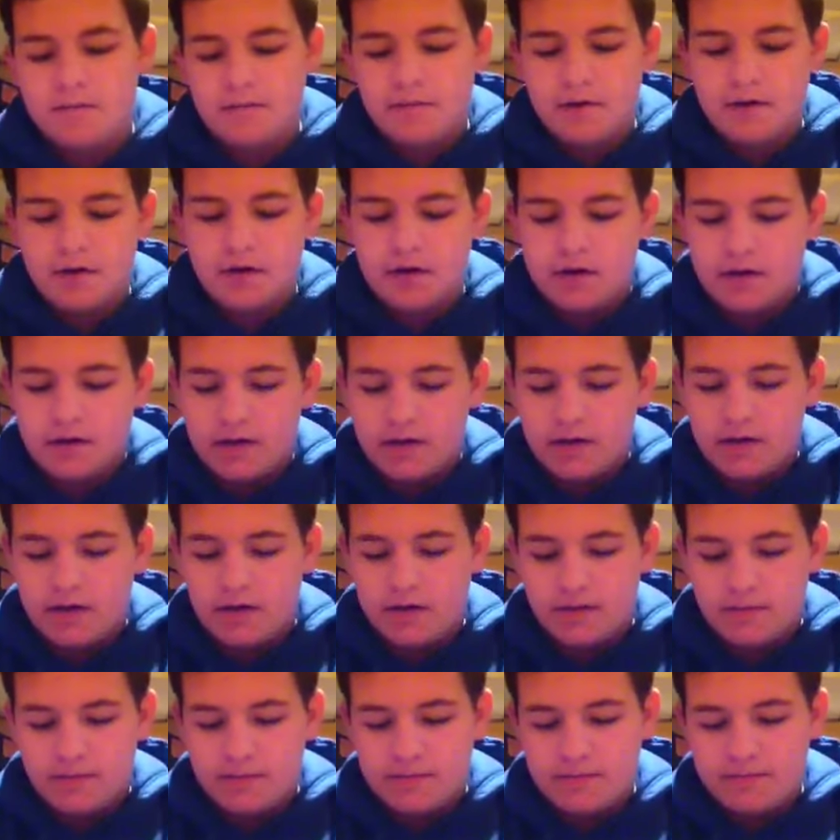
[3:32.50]
But
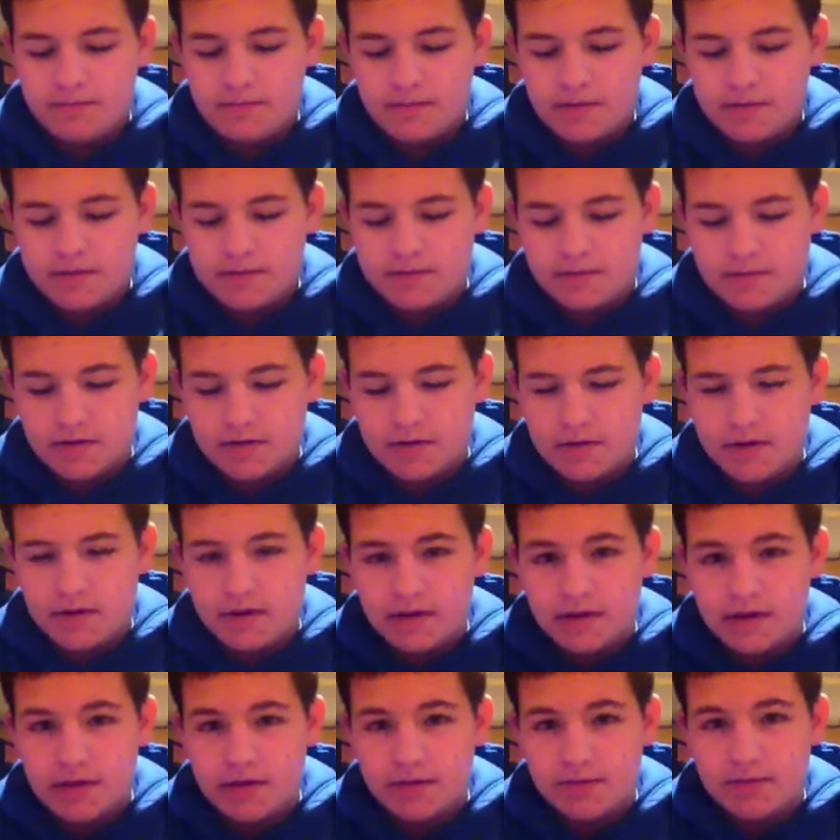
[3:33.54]
yeah, let's put in a
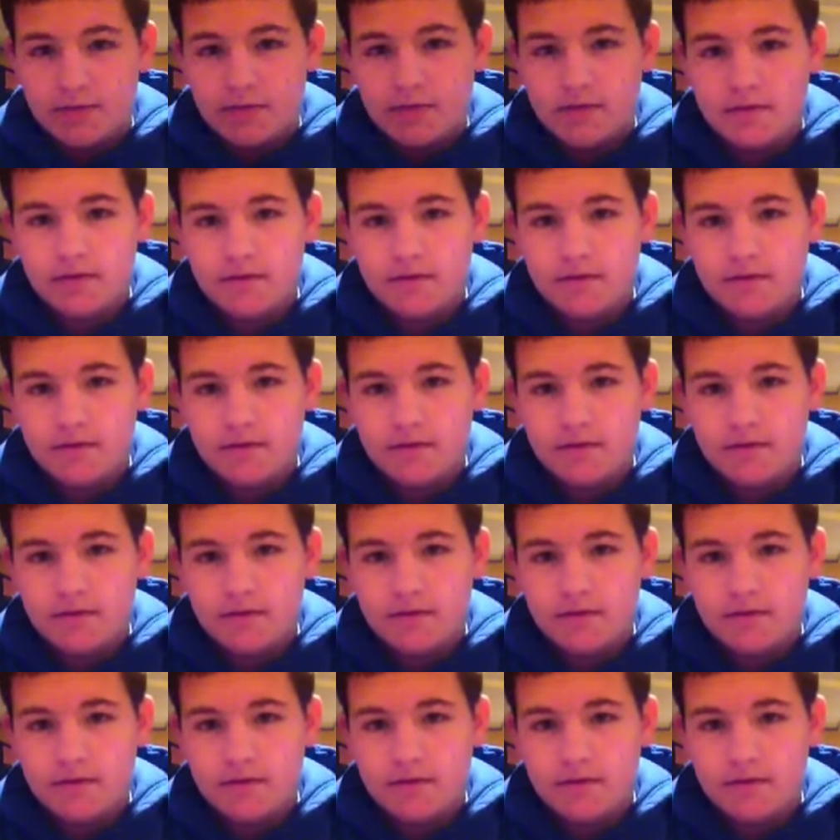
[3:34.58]
dip,